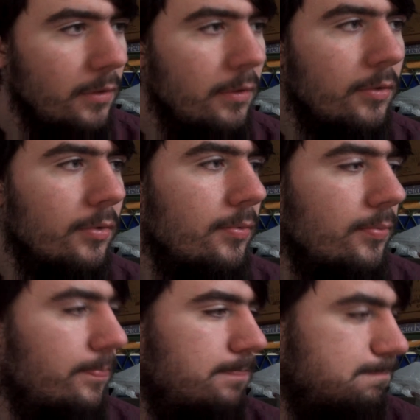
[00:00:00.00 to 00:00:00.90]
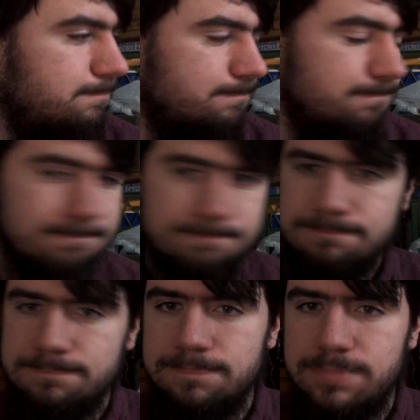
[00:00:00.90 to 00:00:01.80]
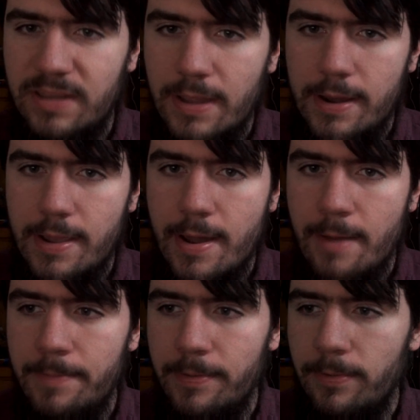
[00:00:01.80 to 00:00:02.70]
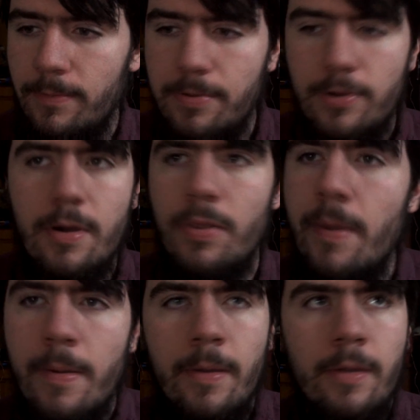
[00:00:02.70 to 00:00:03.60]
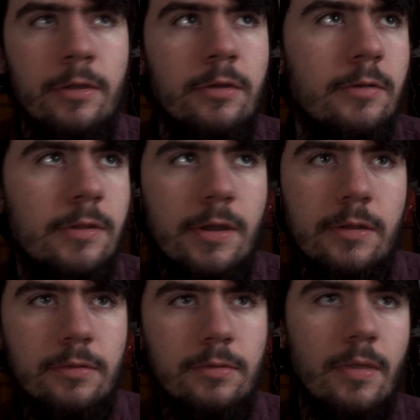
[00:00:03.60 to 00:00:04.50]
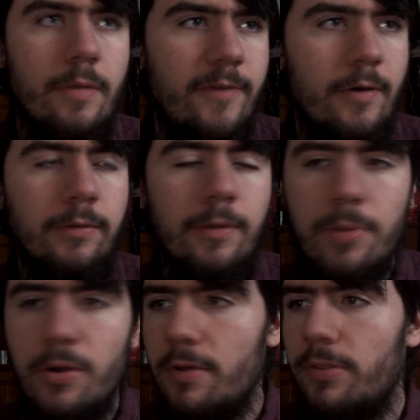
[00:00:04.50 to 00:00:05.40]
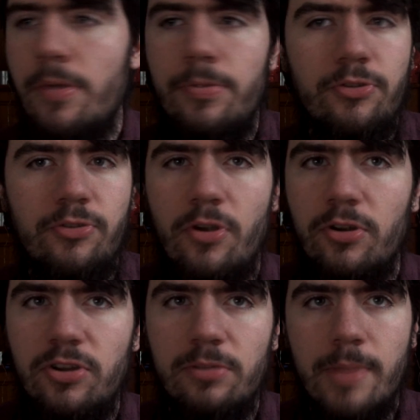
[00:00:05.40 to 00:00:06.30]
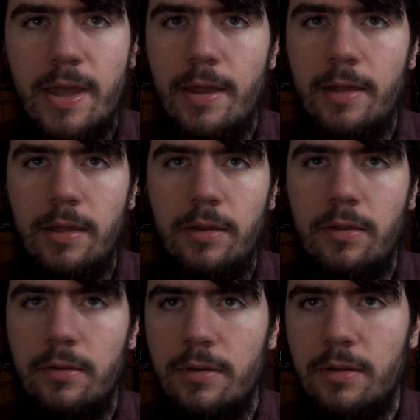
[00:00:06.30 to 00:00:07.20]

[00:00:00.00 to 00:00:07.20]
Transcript: You set it up, you take the phone, you put on the charging pad, and it